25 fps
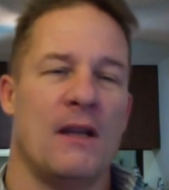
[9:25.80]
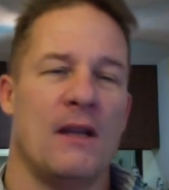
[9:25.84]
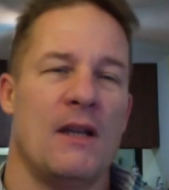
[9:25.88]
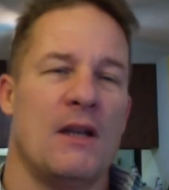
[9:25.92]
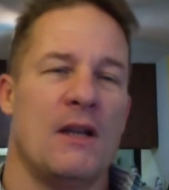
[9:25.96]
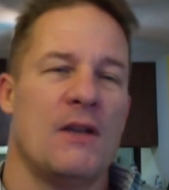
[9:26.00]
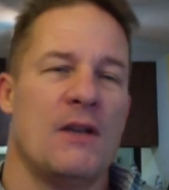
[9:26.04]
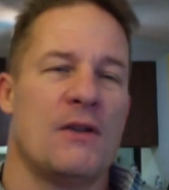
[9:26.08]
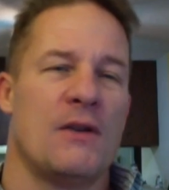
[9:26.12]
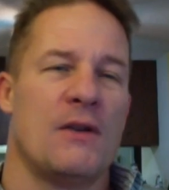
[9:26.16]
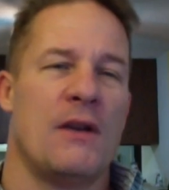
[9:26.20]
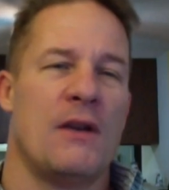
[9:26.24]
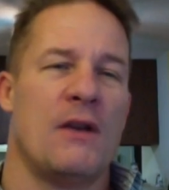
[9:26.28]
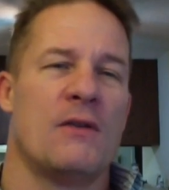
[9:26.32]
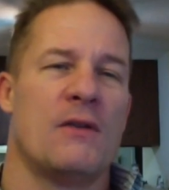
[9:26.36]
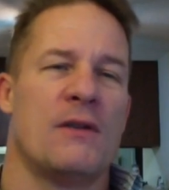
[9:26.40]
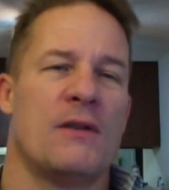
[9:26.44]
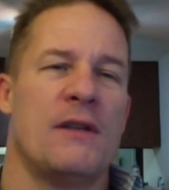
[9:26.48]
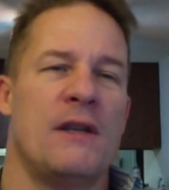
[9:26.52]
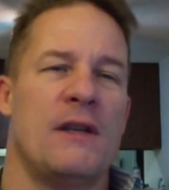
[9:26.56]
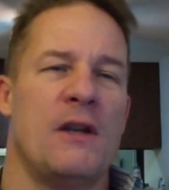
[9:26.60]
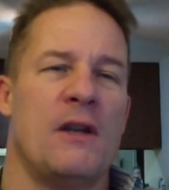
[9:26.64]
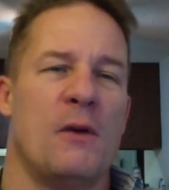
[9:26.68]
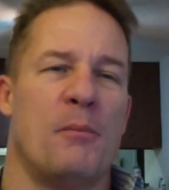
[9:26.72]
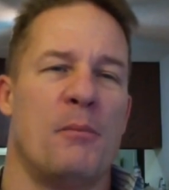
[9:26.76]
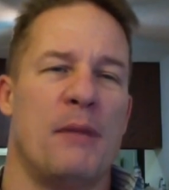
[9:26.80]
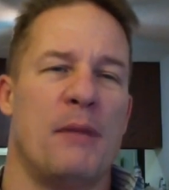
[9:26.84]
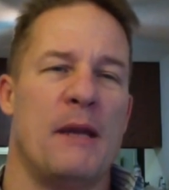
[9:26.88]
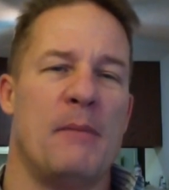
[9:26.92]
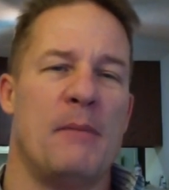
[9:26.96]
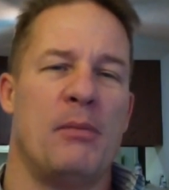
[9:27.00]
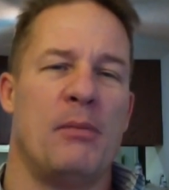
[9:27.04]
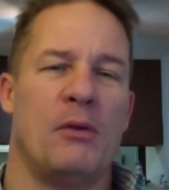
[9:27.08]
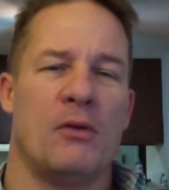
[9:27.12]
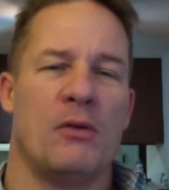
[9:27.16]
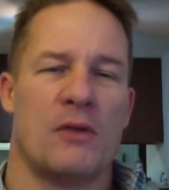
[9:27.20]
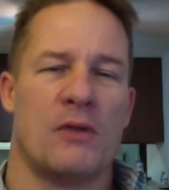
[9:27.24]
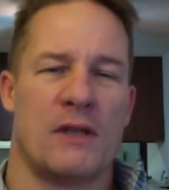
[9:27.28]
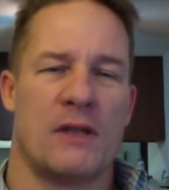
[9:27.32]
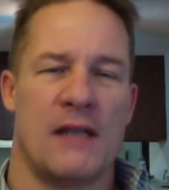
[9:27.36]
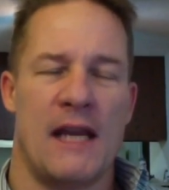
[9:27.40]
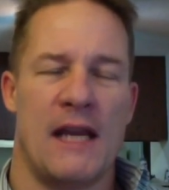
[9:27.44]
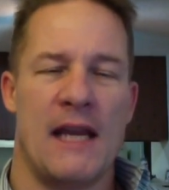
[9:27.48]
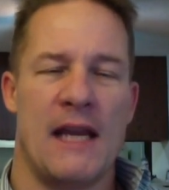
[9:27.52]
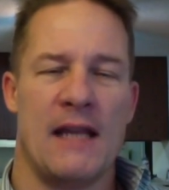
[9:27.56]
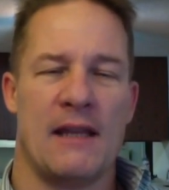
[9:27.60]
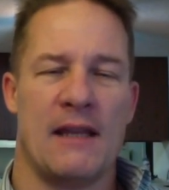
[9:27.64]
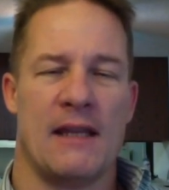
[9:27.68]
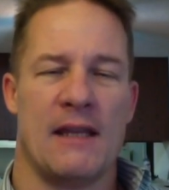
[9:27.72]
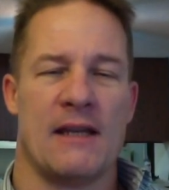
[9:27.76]
So here's the deal. People are
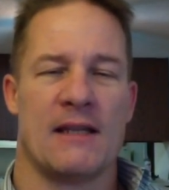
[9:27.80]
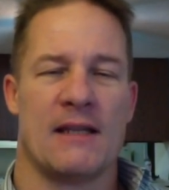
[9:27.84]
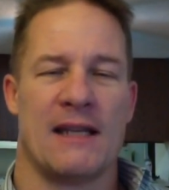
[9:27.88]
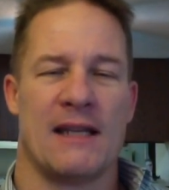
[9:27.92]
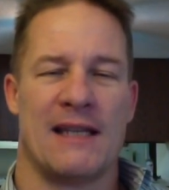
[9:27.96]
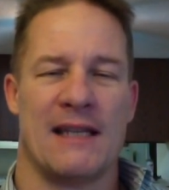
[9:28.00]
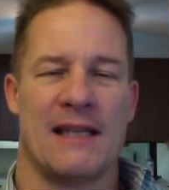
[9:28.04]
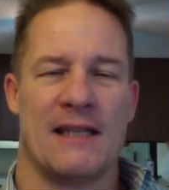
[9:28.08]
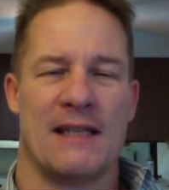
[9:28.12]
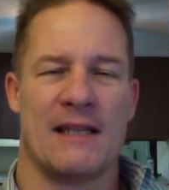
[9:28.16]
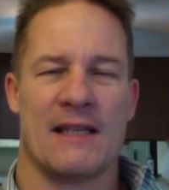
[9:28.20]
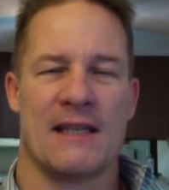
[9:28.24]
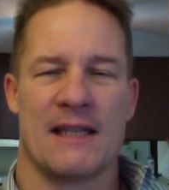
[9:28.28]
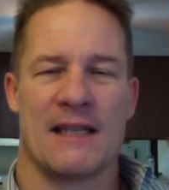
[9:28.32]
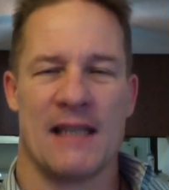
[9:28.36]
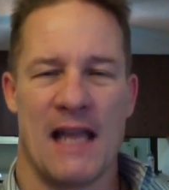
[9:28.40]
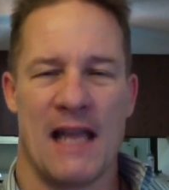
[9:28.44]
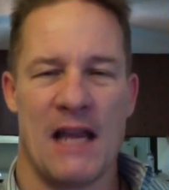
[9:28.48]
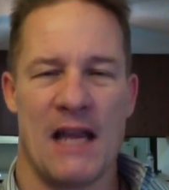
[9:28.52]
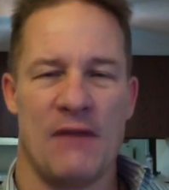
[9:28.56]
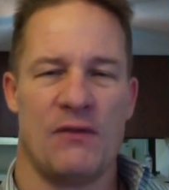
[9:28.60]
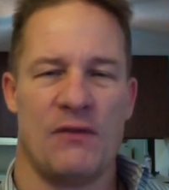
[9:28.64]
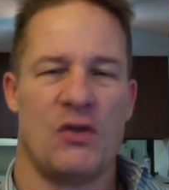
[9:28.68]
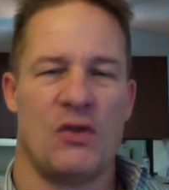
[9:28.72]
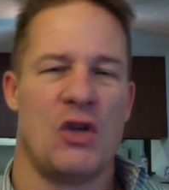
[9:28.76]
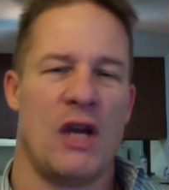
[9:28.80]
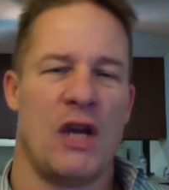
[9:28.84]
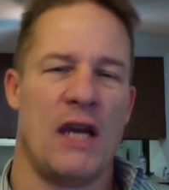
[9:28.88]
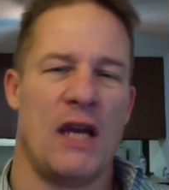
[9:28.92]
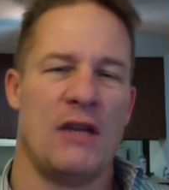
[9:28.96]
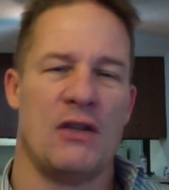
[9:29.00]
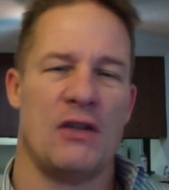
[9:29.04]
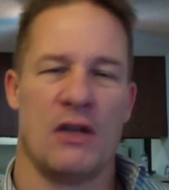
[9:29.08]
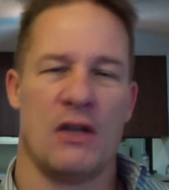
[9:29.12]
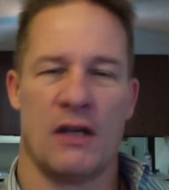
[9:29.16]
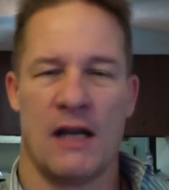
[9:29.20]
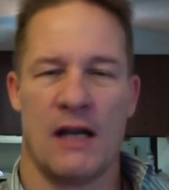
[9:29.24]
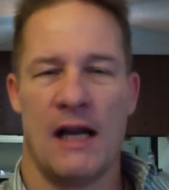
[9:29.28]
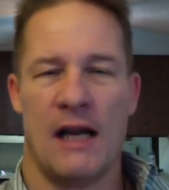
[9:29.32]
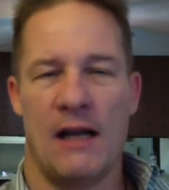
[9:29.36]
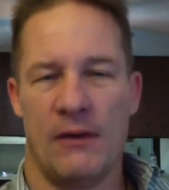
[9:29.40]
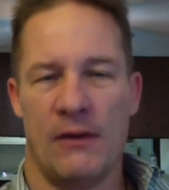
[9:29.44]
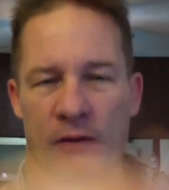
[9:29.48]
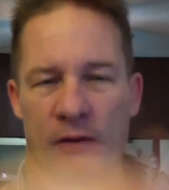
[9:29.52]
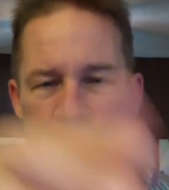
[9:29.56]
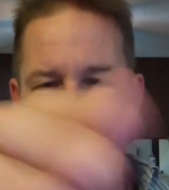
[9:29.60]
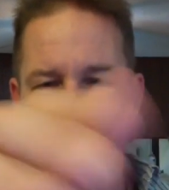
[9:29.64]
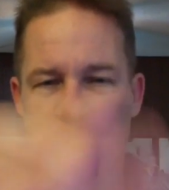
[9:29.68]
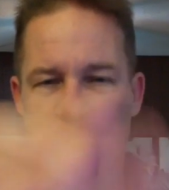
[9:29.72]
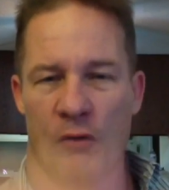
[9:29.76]
saying things like this is life-changing. Kyle
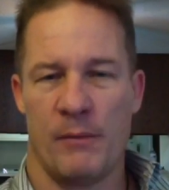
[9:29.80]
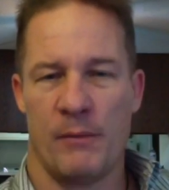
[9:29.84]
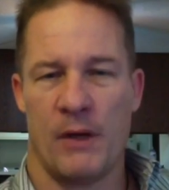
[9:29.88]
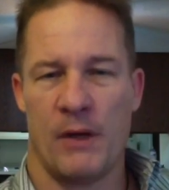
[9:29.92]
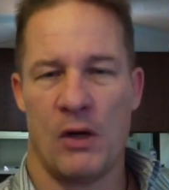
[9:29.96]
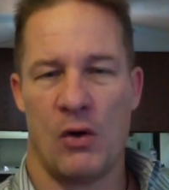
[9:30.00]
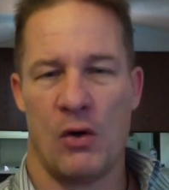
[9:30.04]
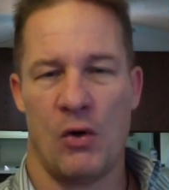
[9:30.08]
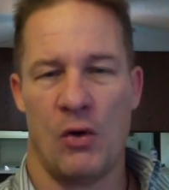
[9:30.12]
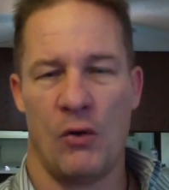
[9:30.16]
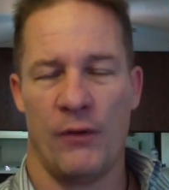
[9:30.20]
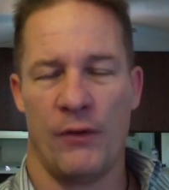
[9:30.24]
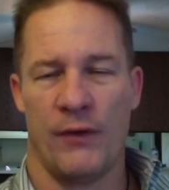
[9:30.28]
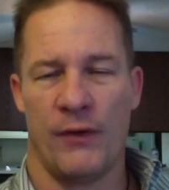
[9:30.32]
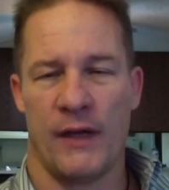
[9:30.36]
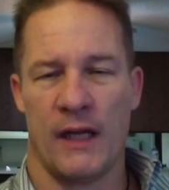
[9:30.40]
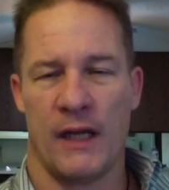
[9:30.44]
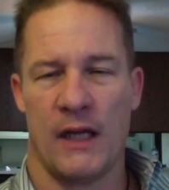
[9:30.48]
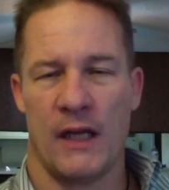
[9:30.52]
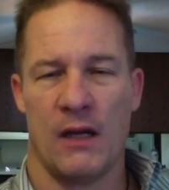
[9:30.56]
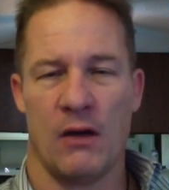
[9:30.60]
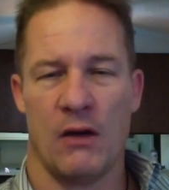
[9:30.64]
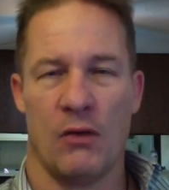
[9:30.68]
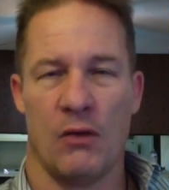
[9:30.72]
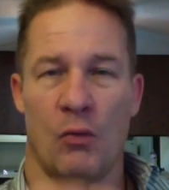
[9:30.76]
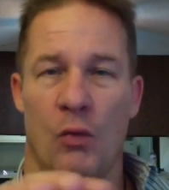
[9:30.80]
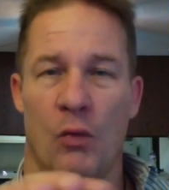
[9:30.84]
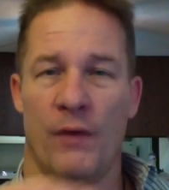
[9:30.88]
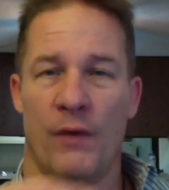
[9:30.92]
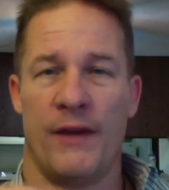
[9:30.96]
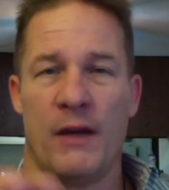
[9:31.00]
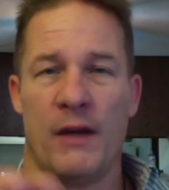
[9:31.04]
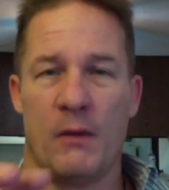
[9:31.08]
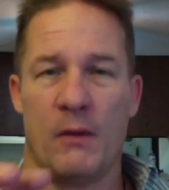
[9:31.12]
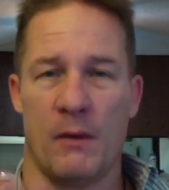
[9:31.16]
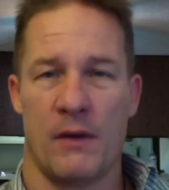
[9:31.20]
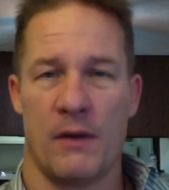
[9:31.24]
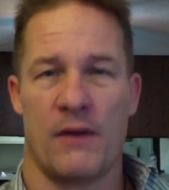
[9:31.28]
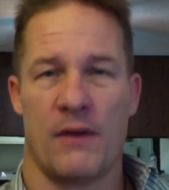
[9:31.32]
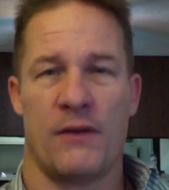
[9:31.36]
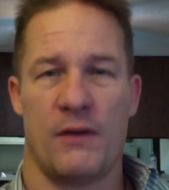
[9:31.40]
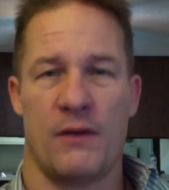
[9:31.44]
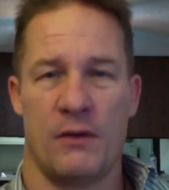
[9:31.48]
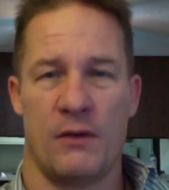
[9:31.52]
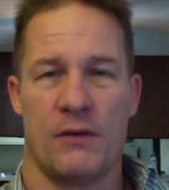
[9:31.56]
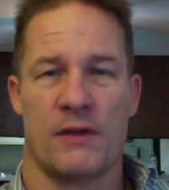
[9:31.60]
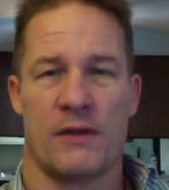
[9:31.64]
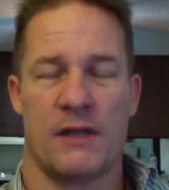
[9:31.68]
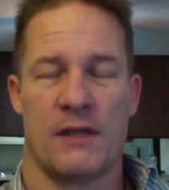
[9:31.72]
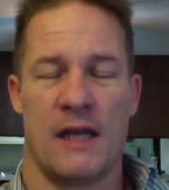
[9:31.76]
just wrote me a whole thing here. And one thing I want to
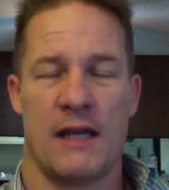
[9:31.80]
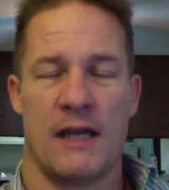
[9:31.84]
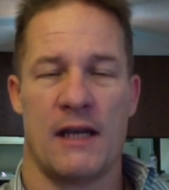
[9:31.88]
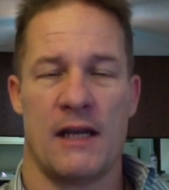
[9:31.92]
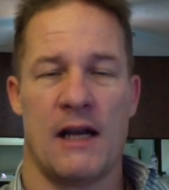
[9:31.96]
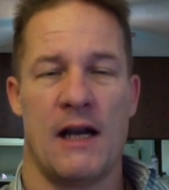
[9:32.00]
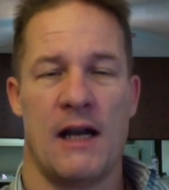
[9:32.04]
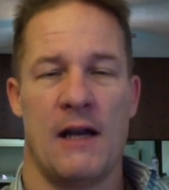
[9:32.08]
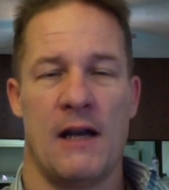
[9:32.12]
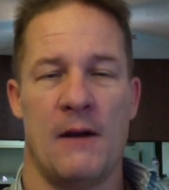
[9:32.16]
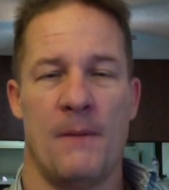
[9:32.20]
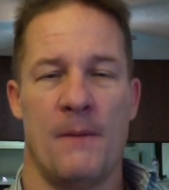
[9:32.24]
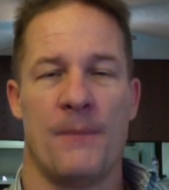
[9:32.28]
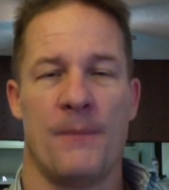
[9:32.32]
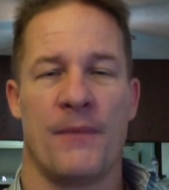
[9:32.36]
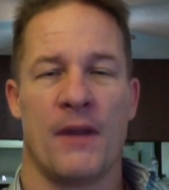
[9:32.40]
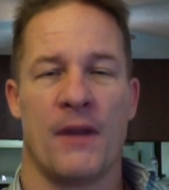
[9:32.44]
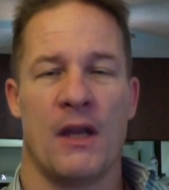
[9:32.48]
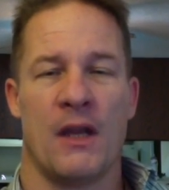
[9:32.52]
do is thank Kyle.